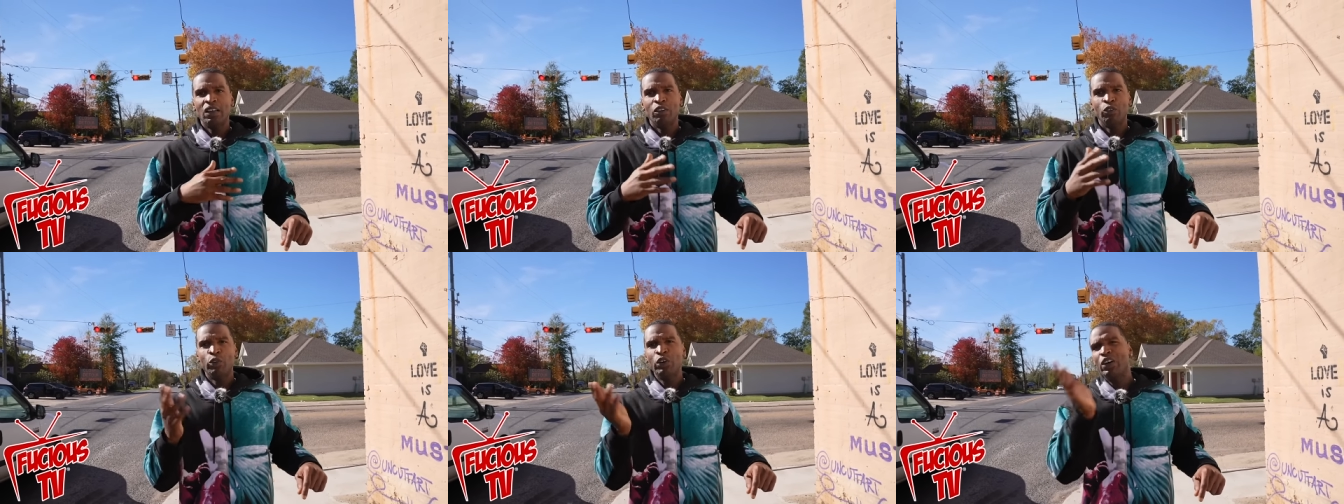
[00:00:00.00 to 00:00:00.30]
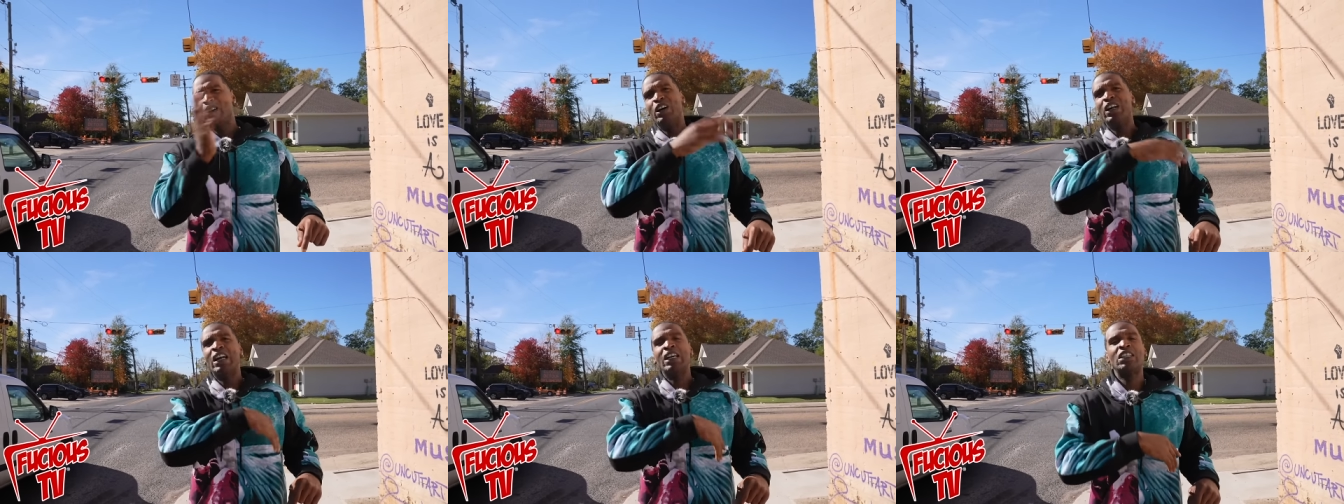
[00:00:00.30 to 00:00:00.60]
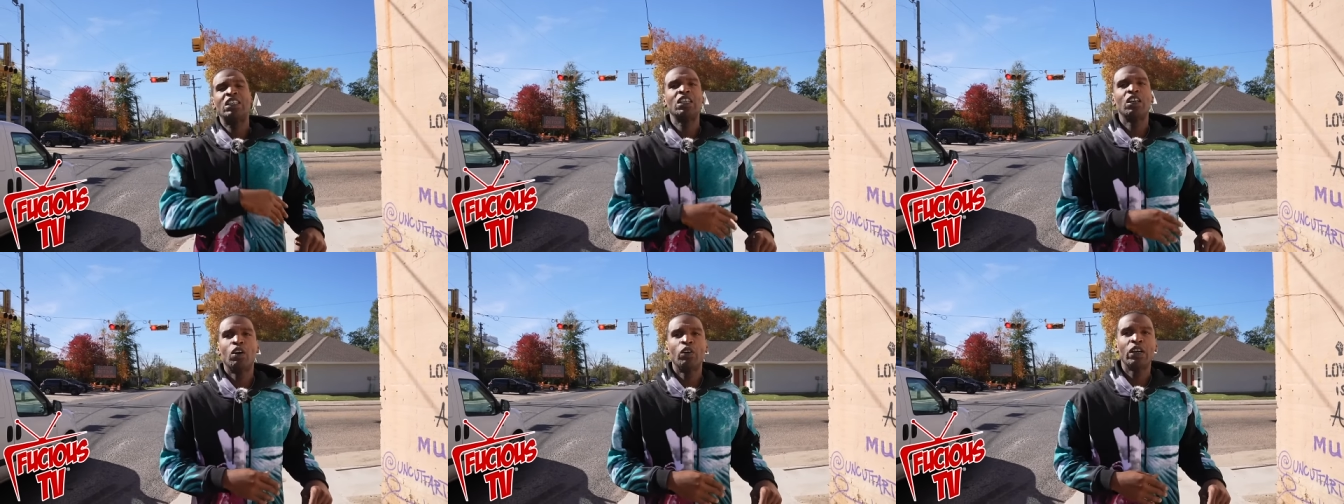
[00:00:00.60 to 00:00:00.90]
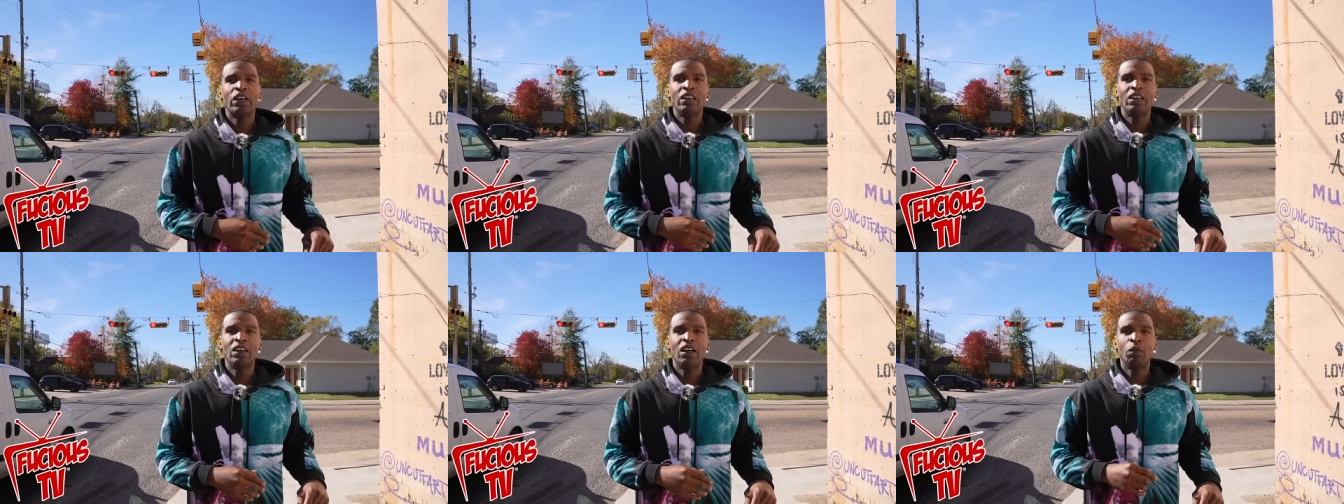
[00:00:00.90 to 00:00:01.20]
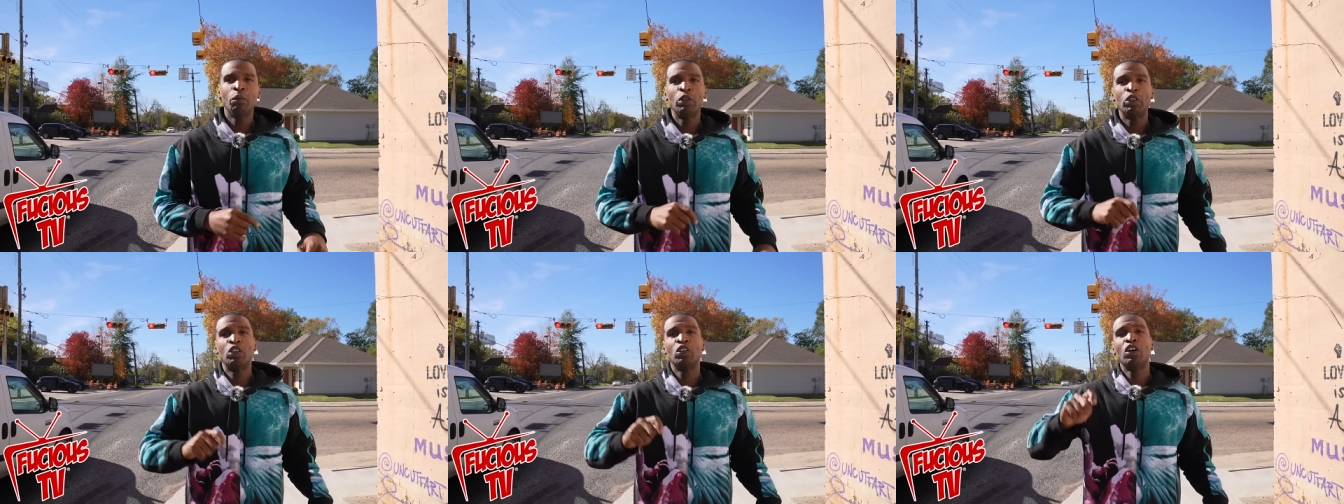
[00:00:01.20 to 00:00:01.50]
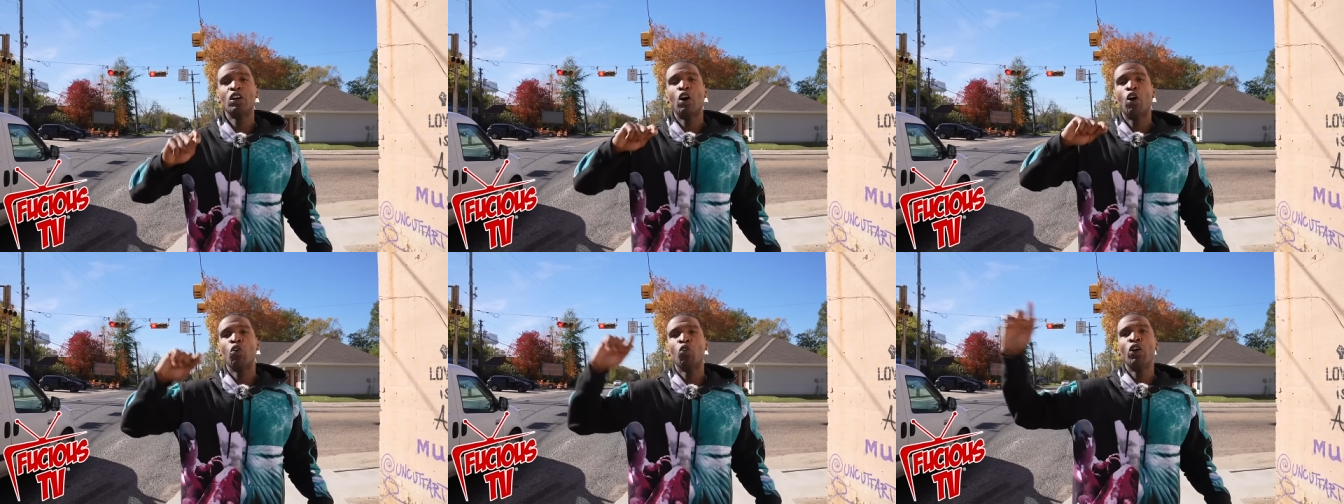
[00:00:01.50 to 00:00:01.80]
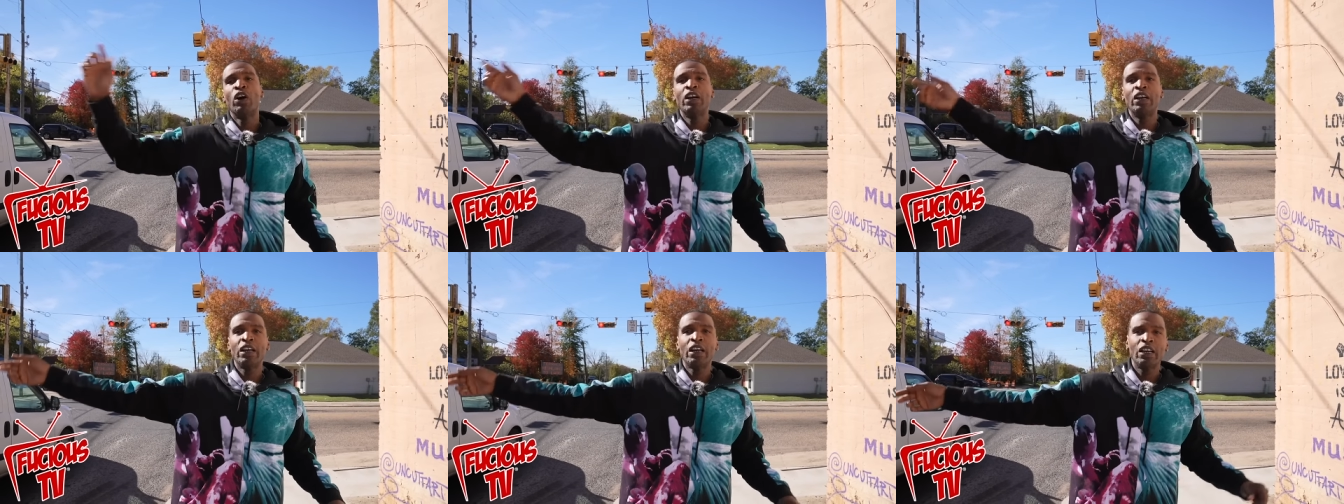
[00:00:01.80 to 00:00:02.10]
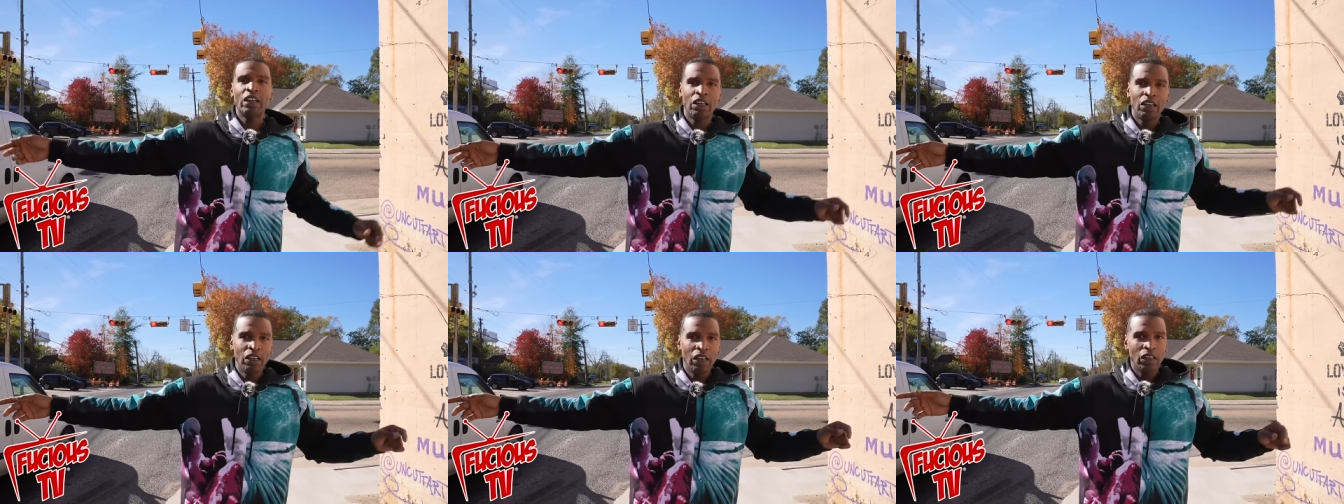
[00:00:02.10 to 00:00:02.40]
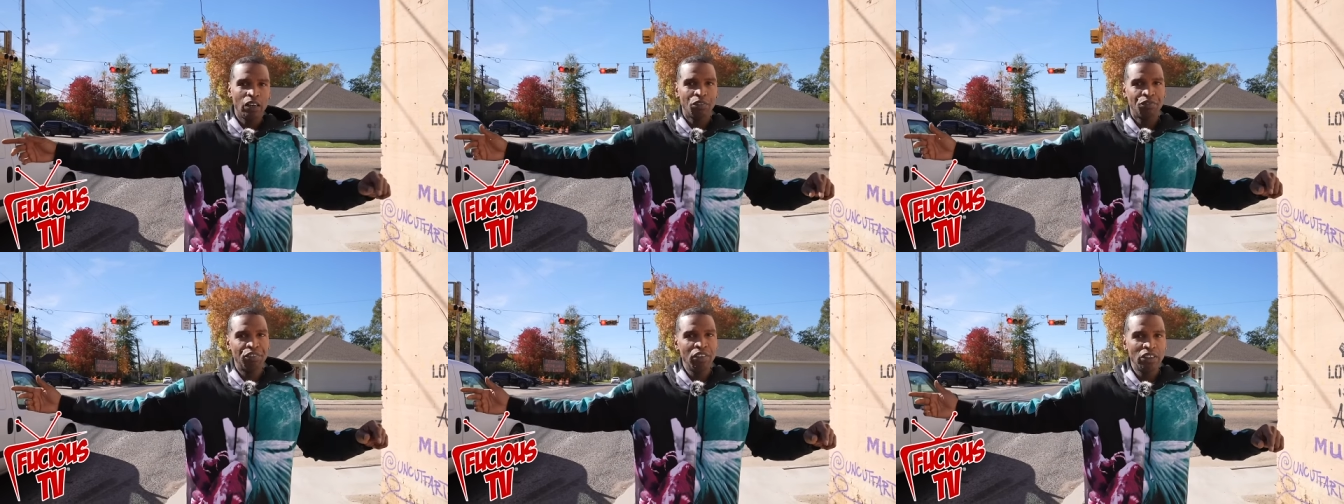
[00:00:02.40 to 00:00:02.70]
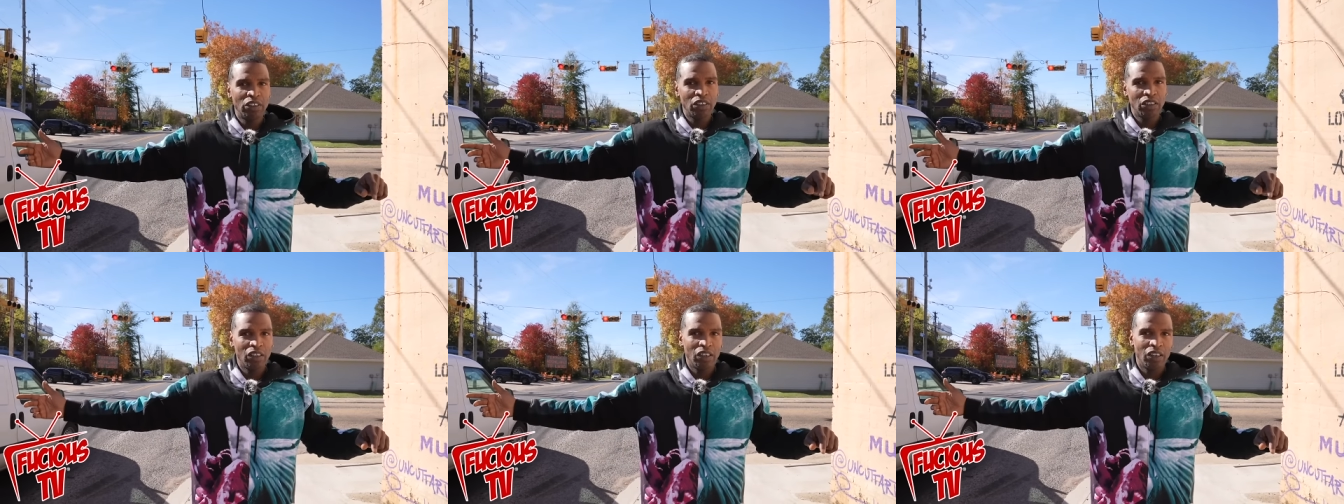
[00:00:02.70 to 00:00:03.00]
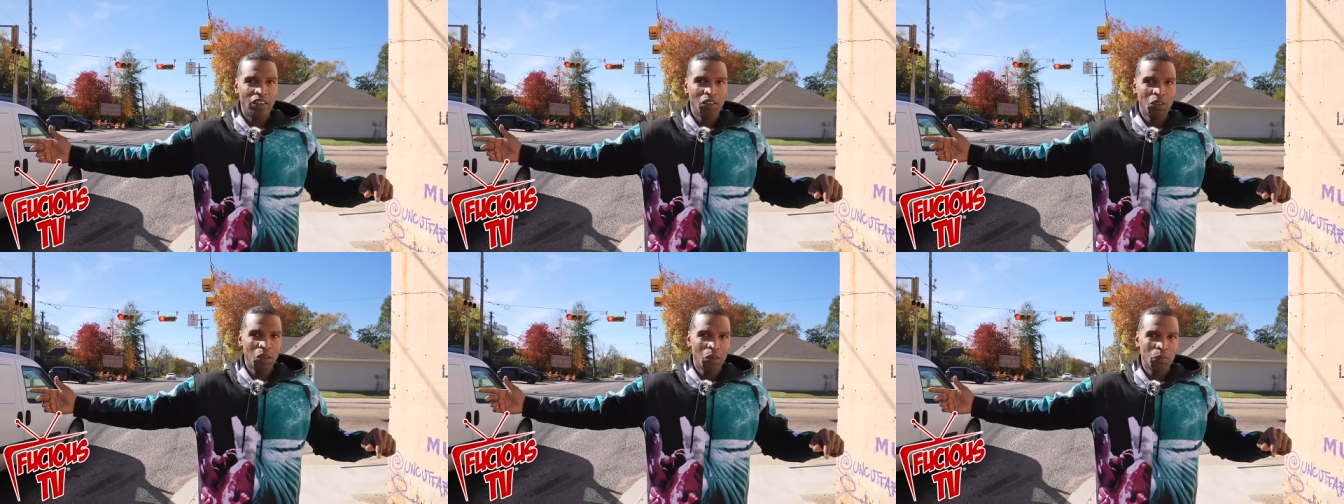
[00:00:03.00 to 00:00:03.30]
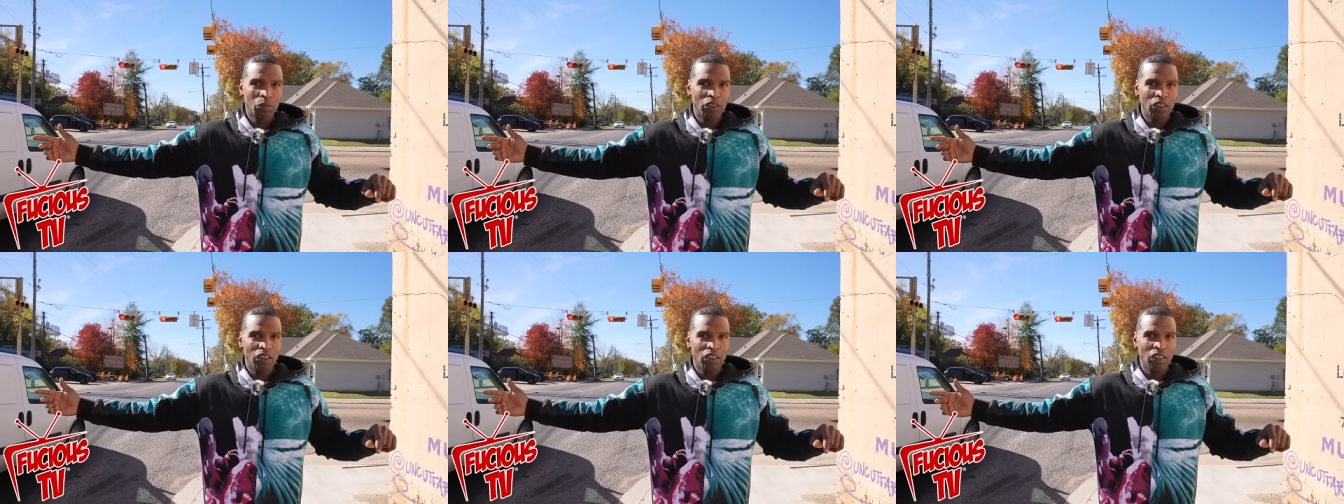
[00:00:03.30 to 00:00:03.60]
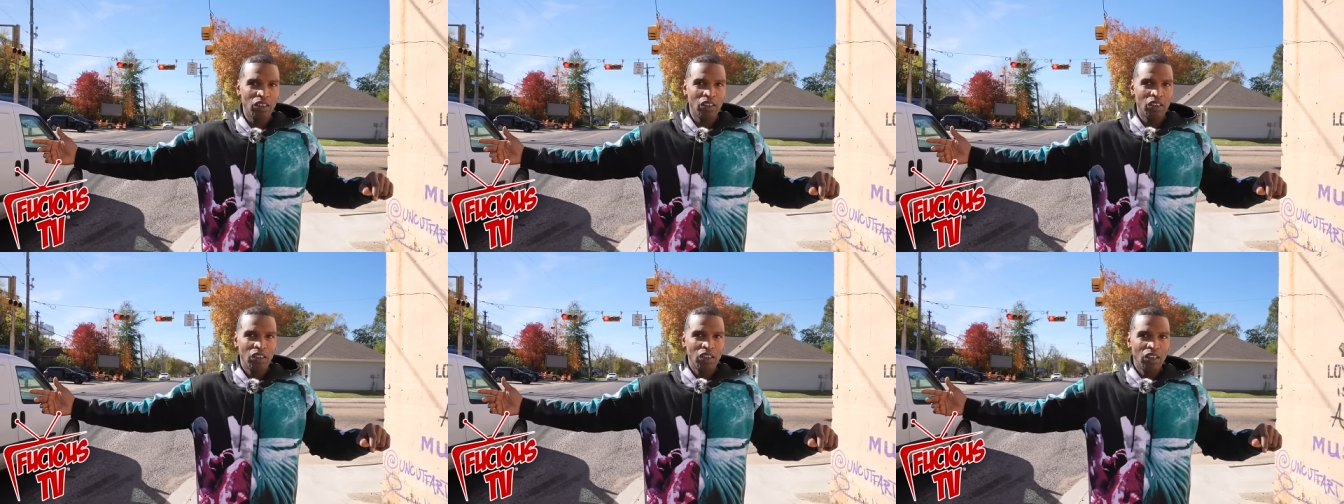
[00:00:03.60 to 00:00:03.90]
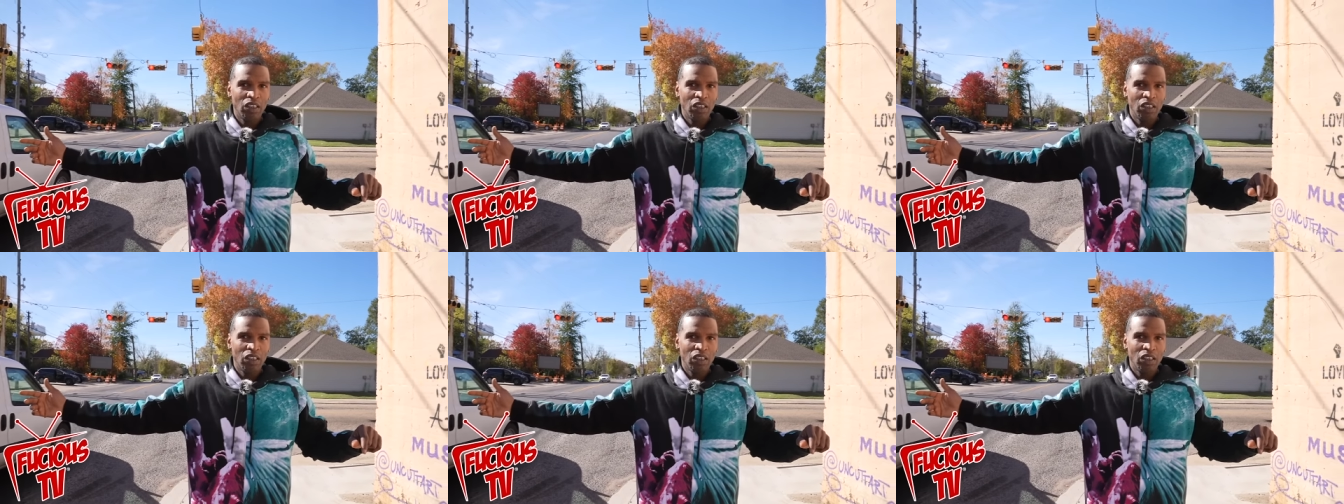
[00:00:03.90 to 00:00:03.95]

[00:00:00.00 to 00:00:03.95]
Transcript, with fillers: we, uh, that shit gonna get done, but you'll go run and get another feature done. You know what I'm saying?